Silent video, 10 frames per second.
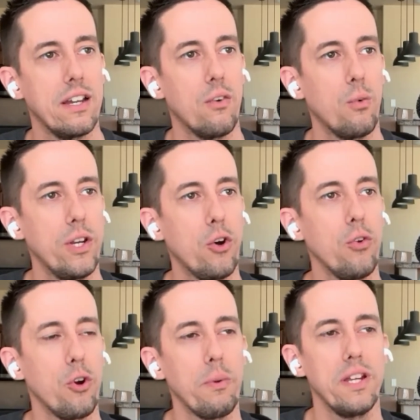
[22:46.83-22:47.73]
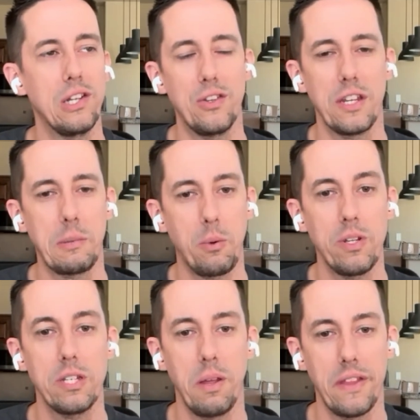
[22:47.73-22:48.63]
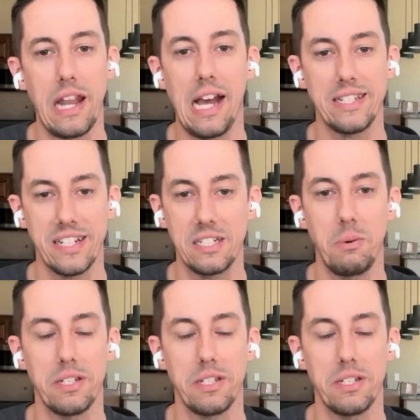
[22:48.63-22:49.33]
we don't normally do this, but we spent the last 6